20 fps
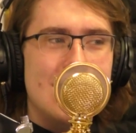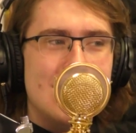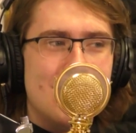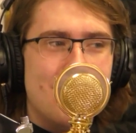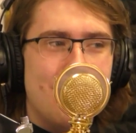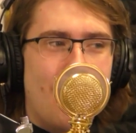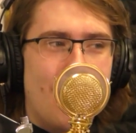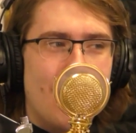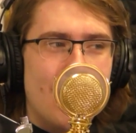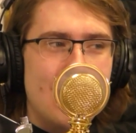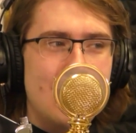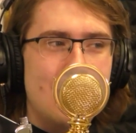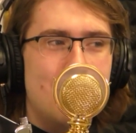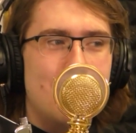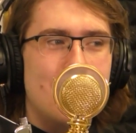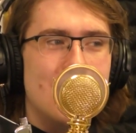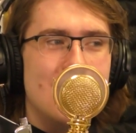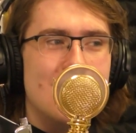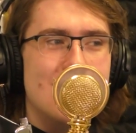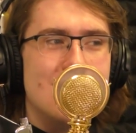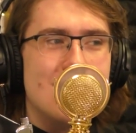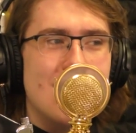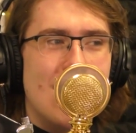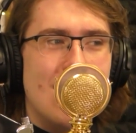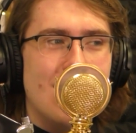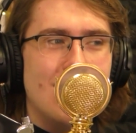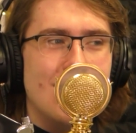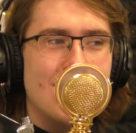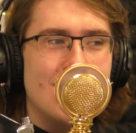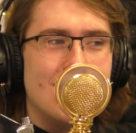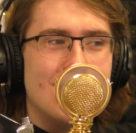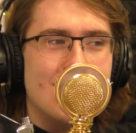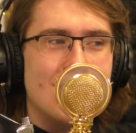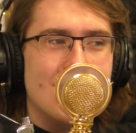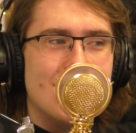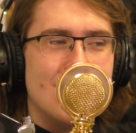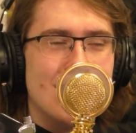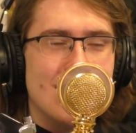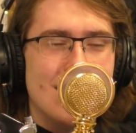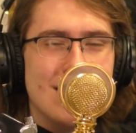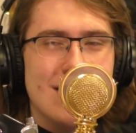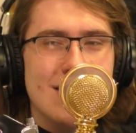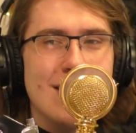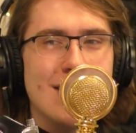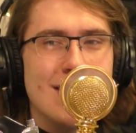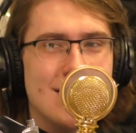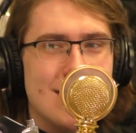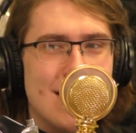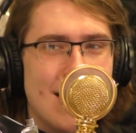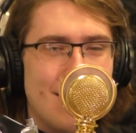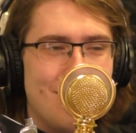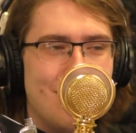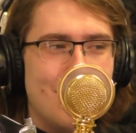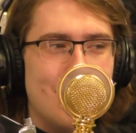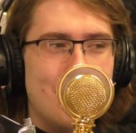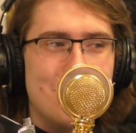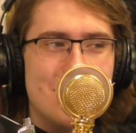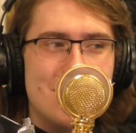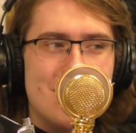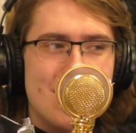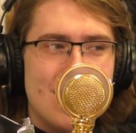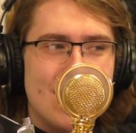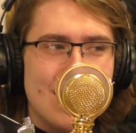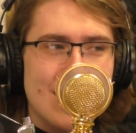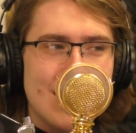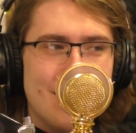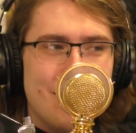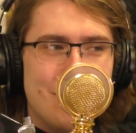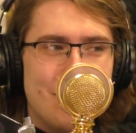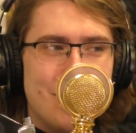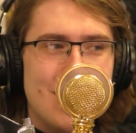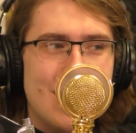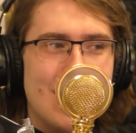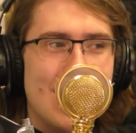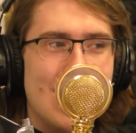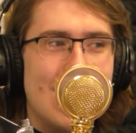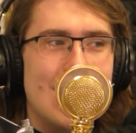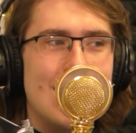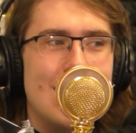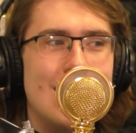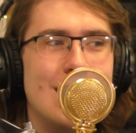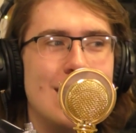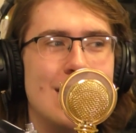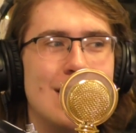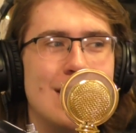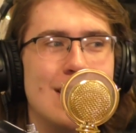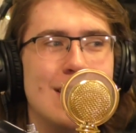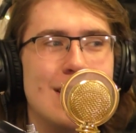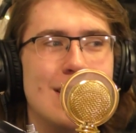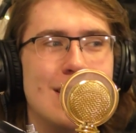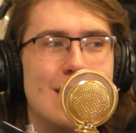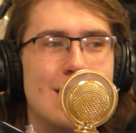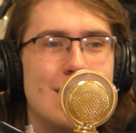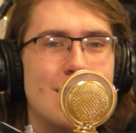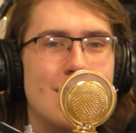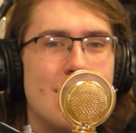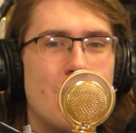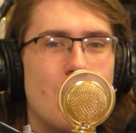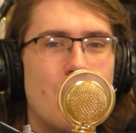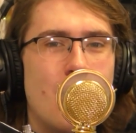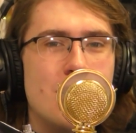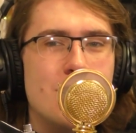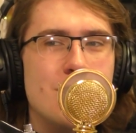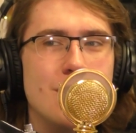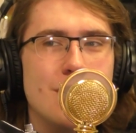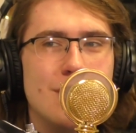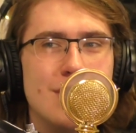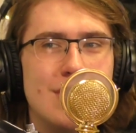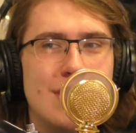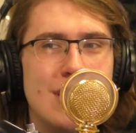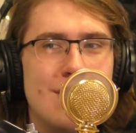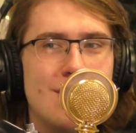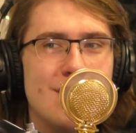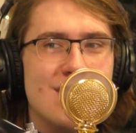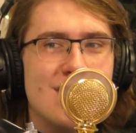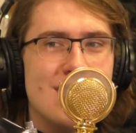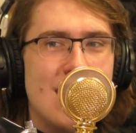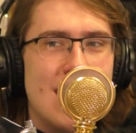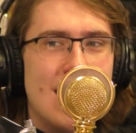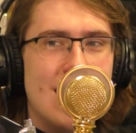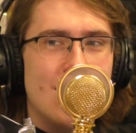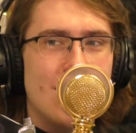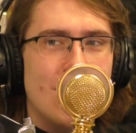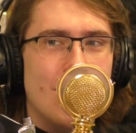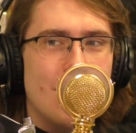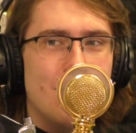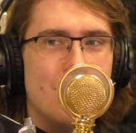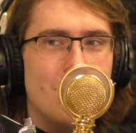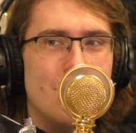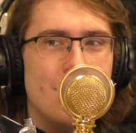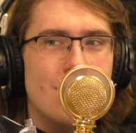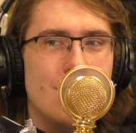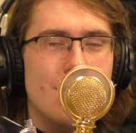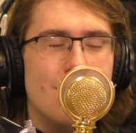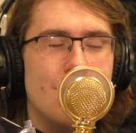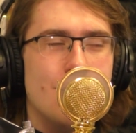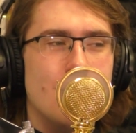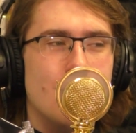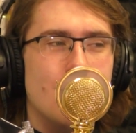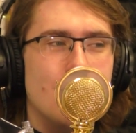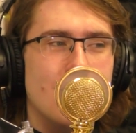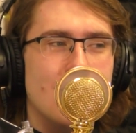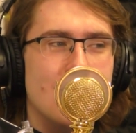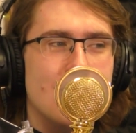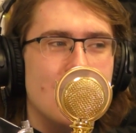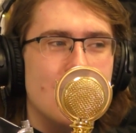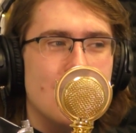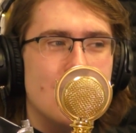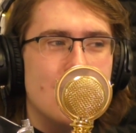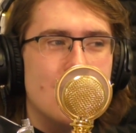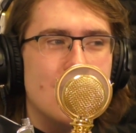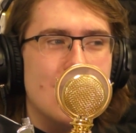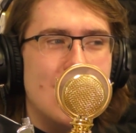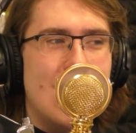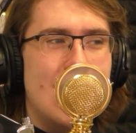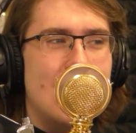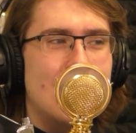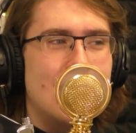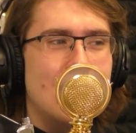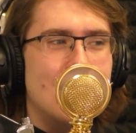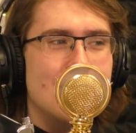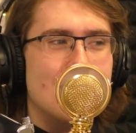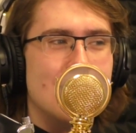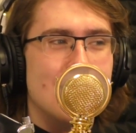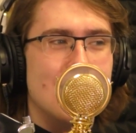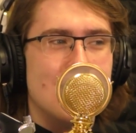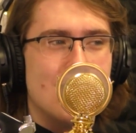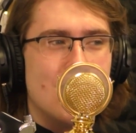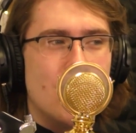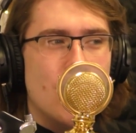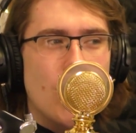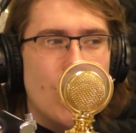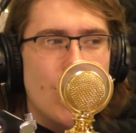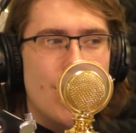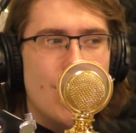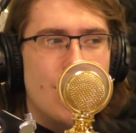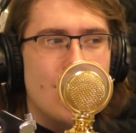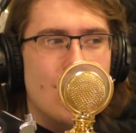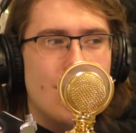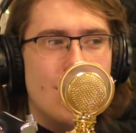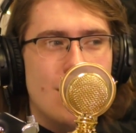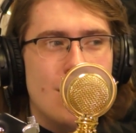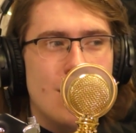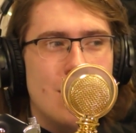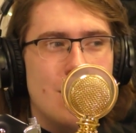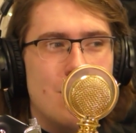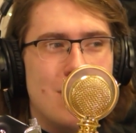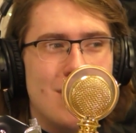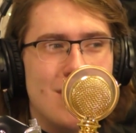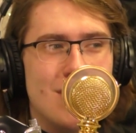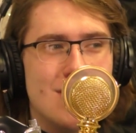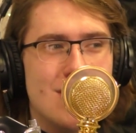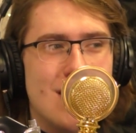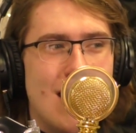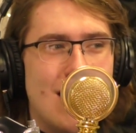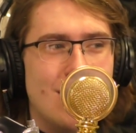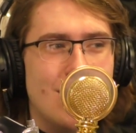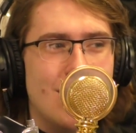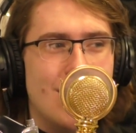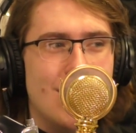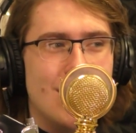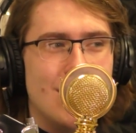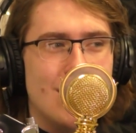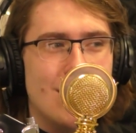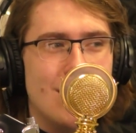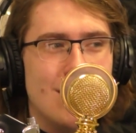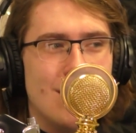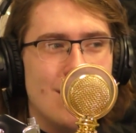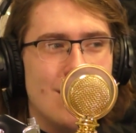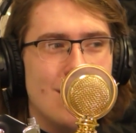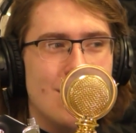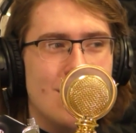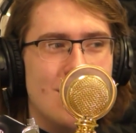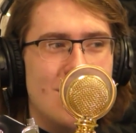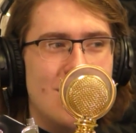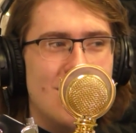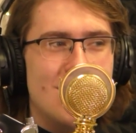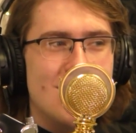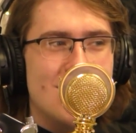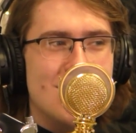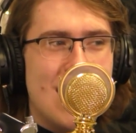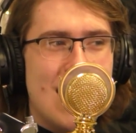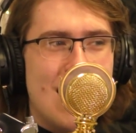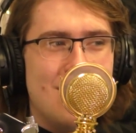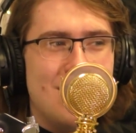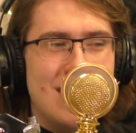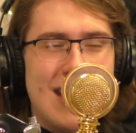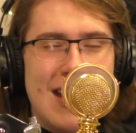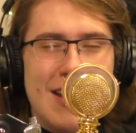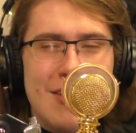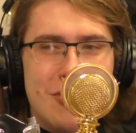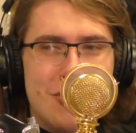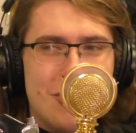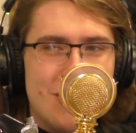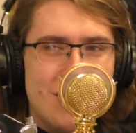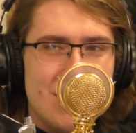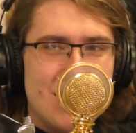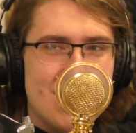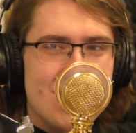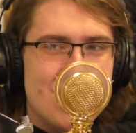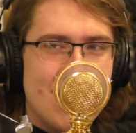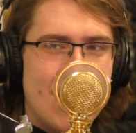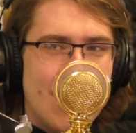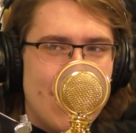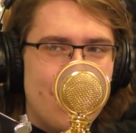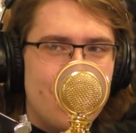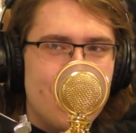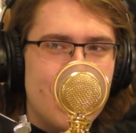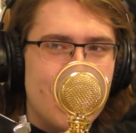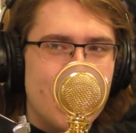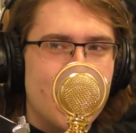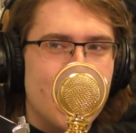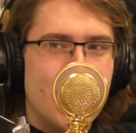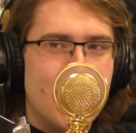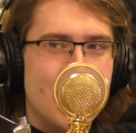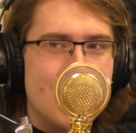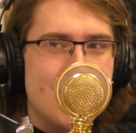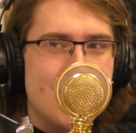funny, but he's not like like Seinfeld was the delivery guy. Like I watched Larry David stand up from like the 80s, and it's good, but it's not like he doesn't have the energy that Seinfeld does.